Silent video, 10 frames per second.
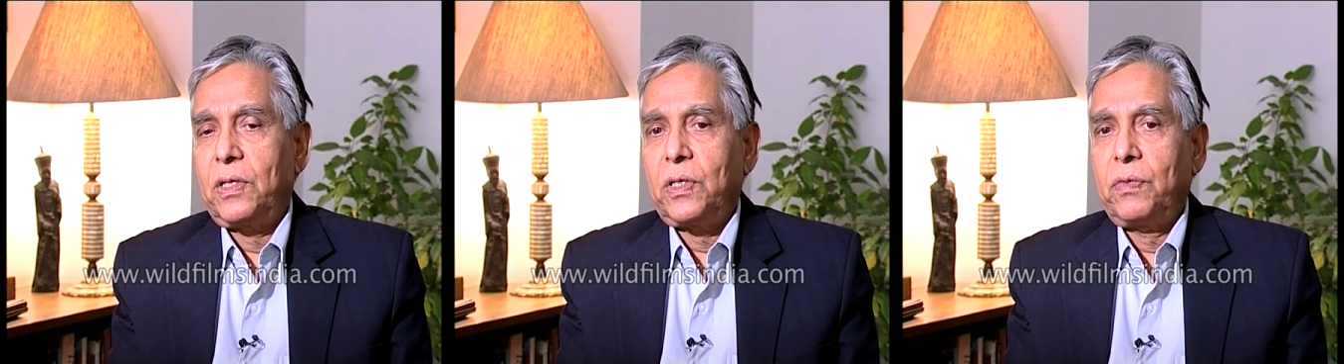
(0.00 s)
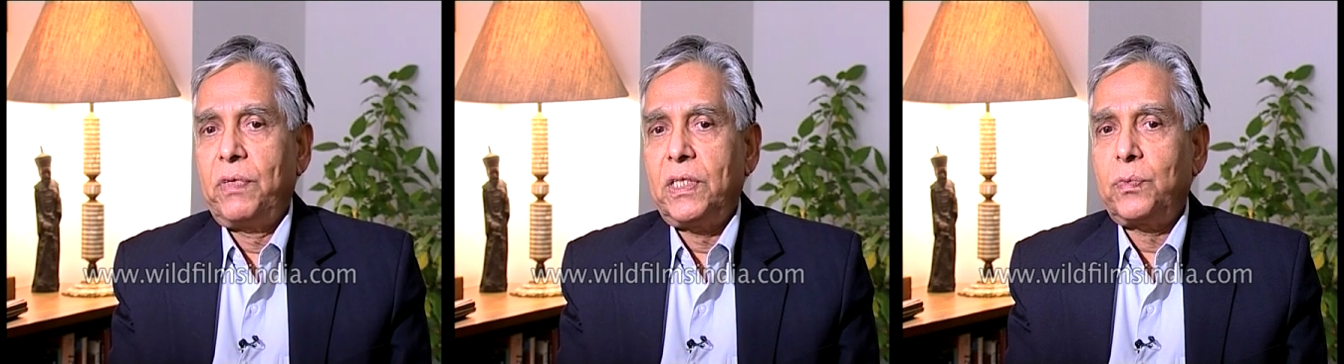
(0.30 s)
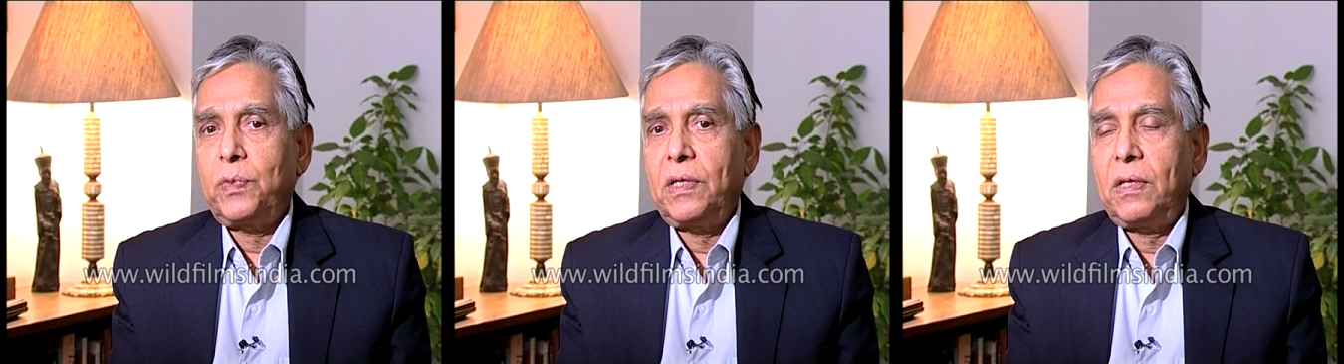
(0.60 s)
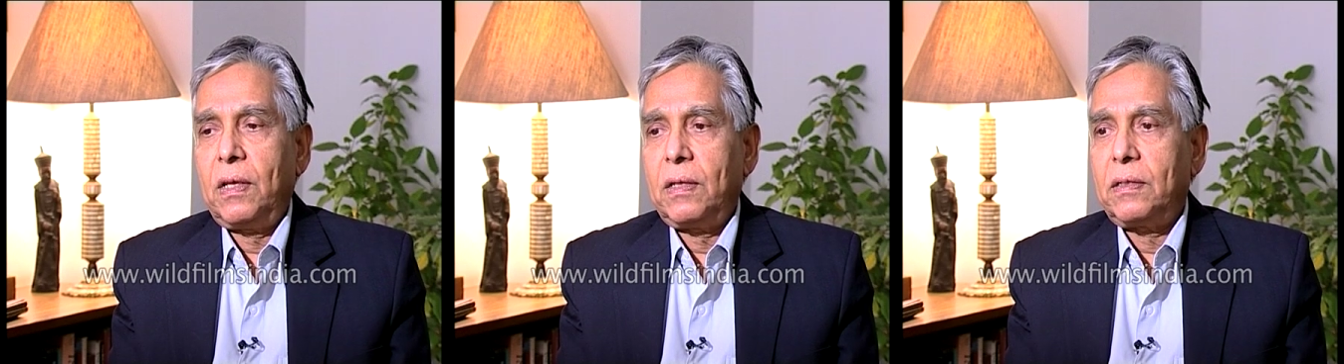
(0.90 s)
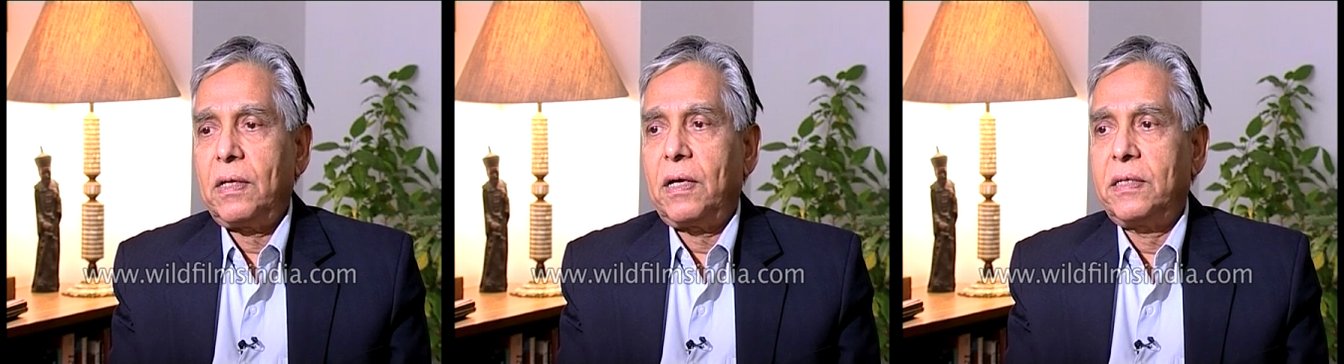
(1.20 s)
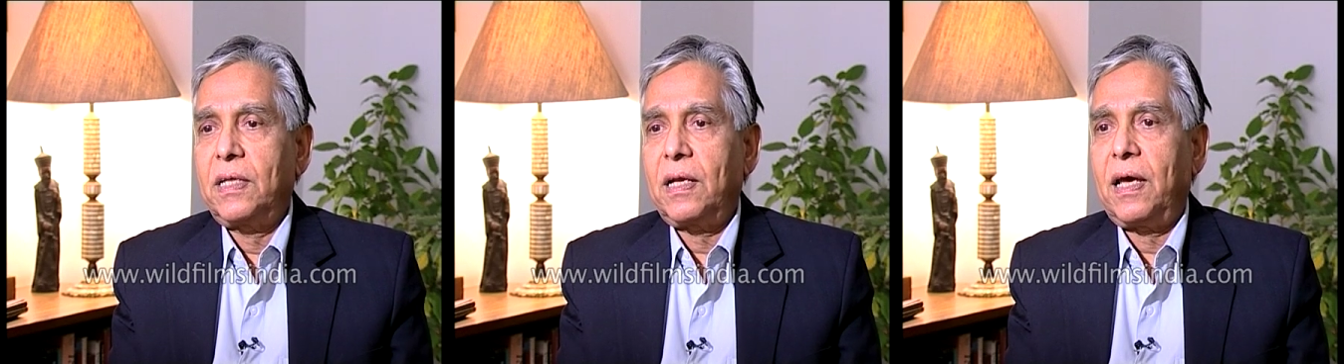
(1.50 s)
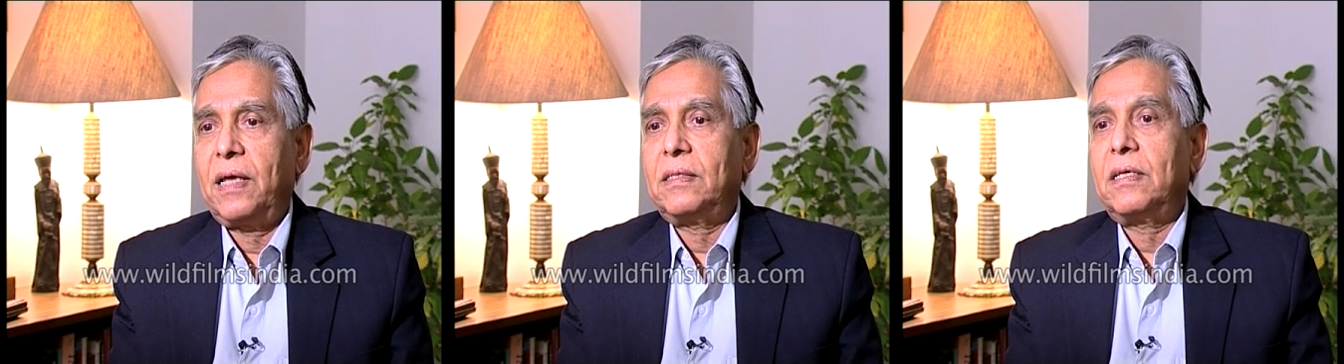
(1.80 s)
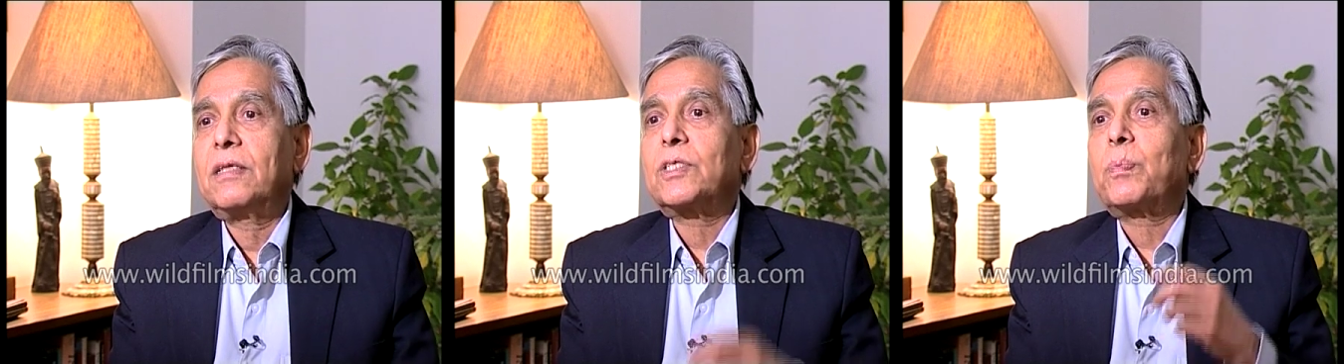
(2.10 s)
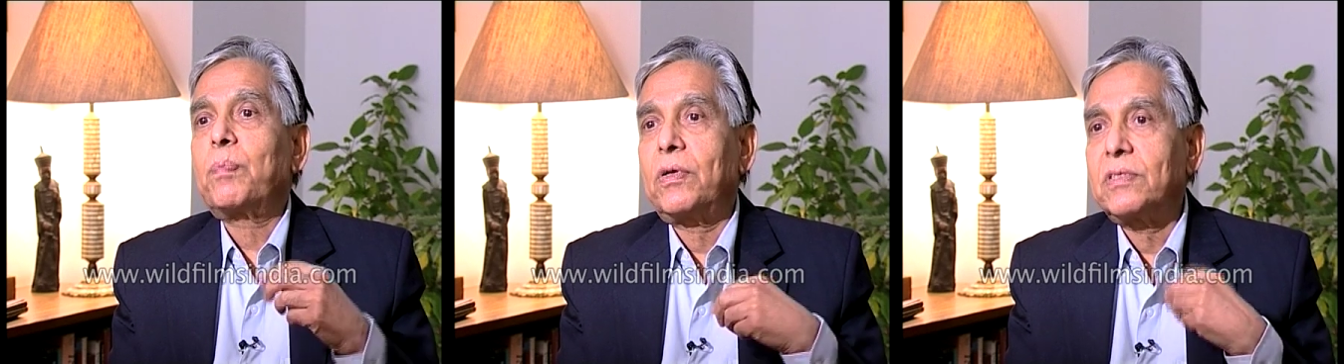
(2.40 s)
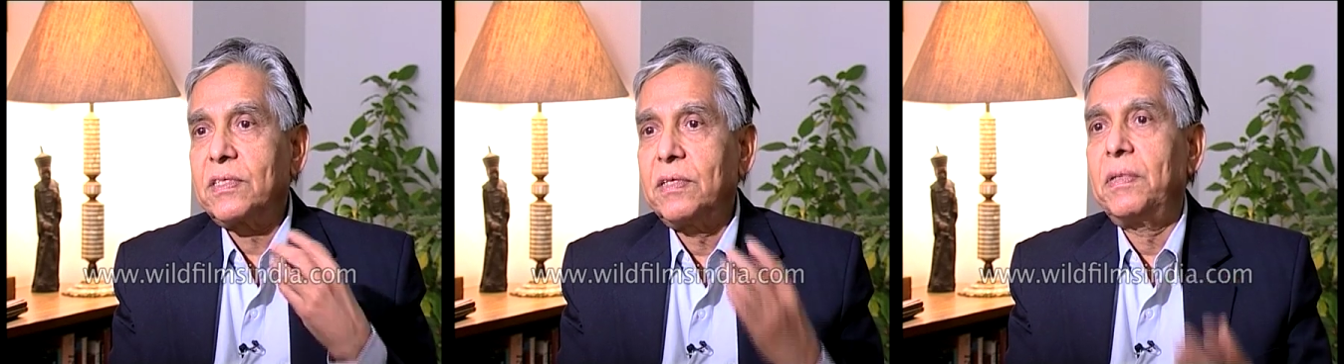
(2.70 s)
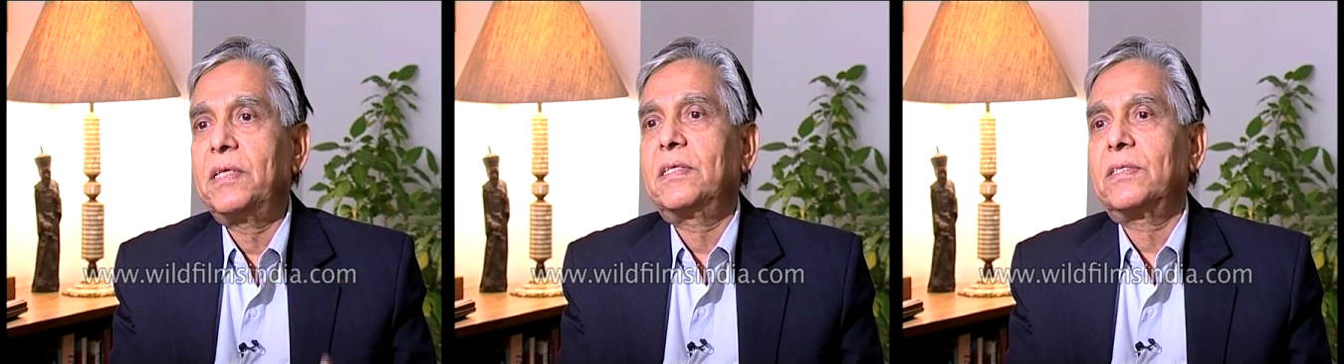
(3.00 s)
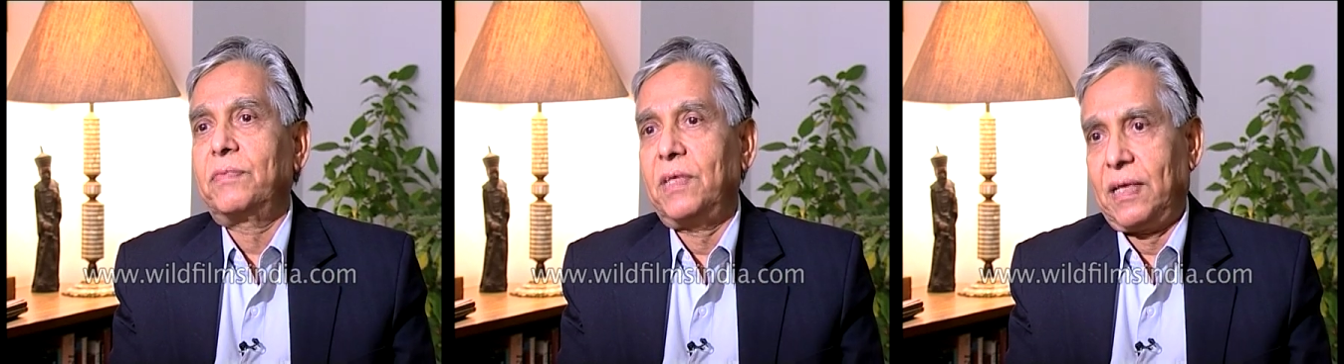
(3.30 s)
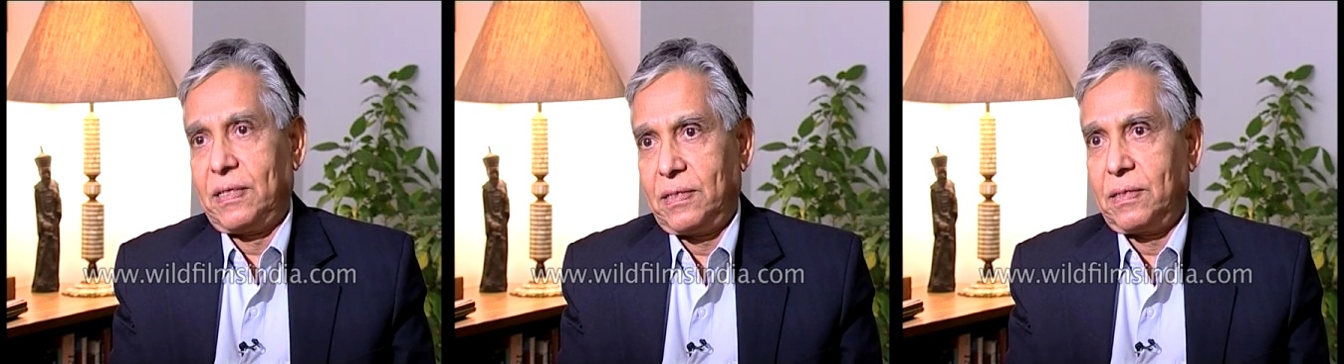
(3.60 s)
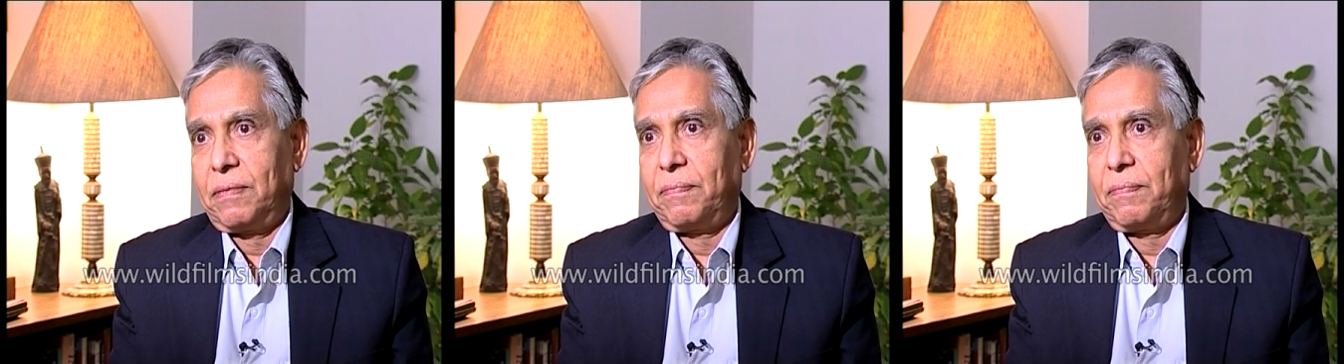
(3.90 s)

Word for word: which will underline the responsibilities of the lender.